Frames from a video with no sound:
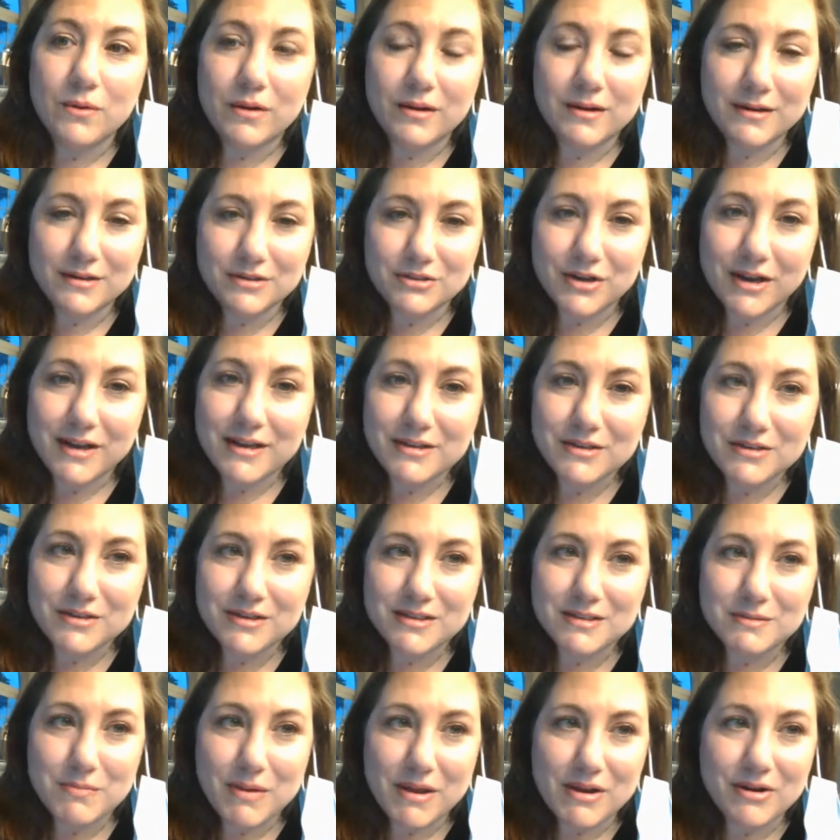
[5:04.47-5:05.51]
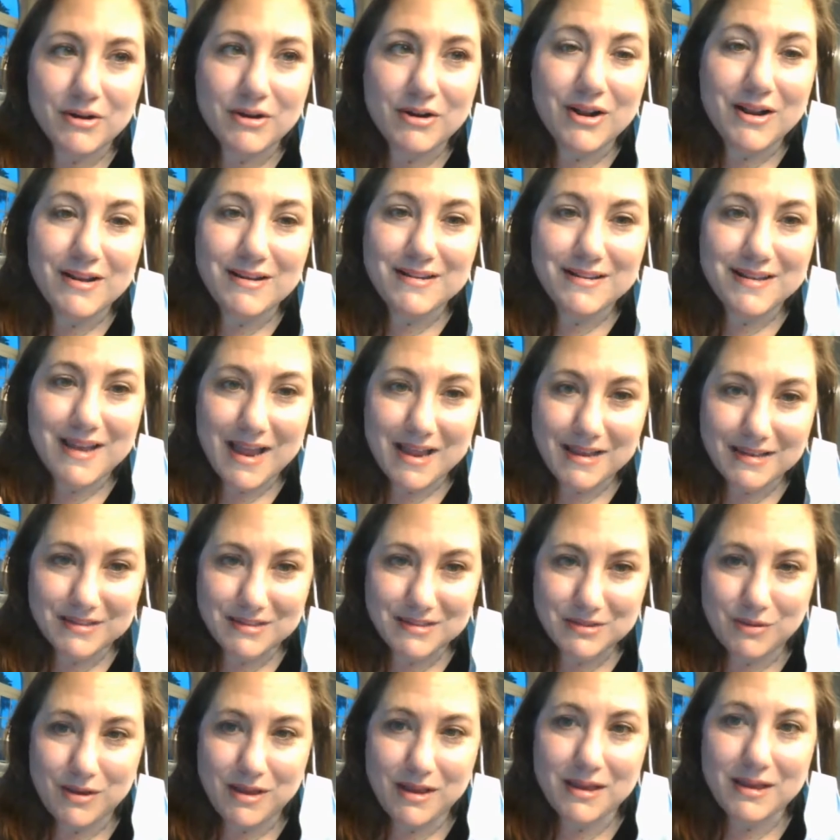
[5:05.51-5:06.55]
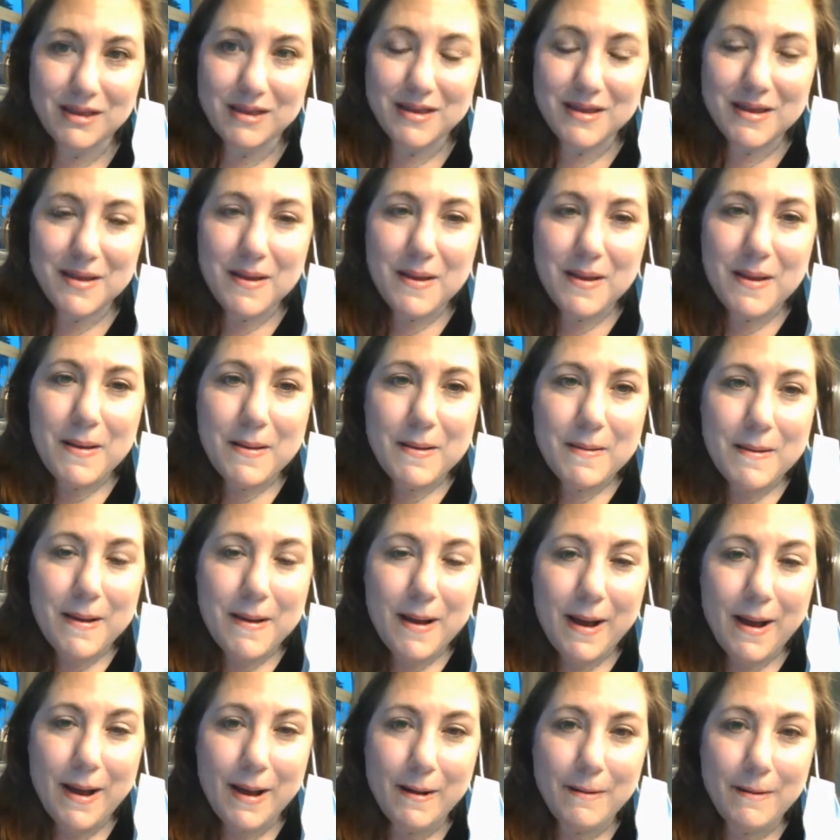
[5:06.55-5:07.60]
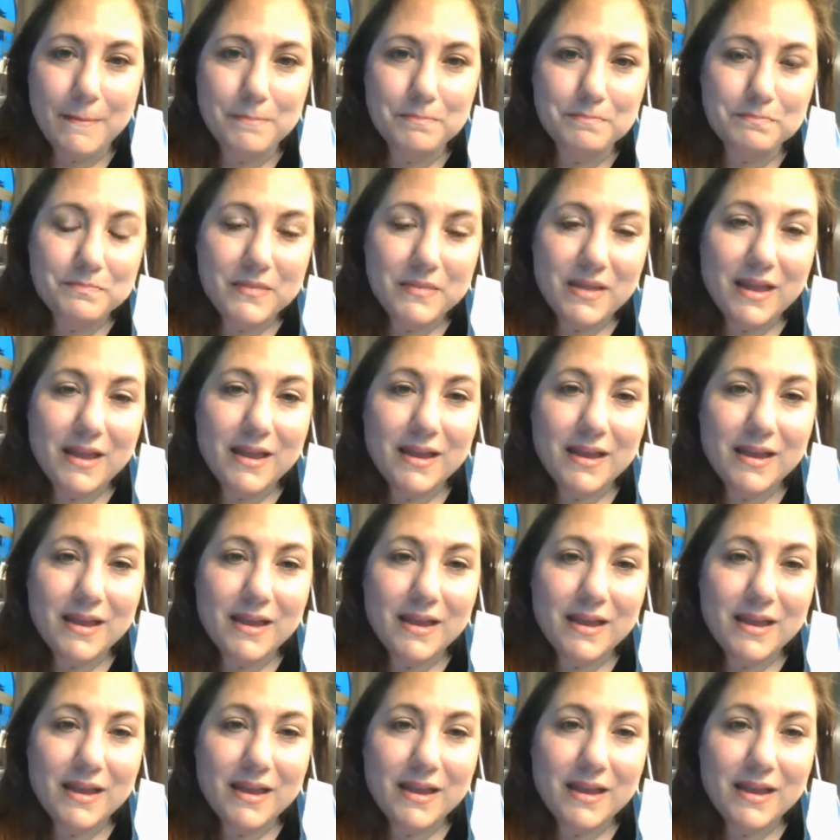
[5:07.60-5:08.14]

we're going to try and do this better next week. Long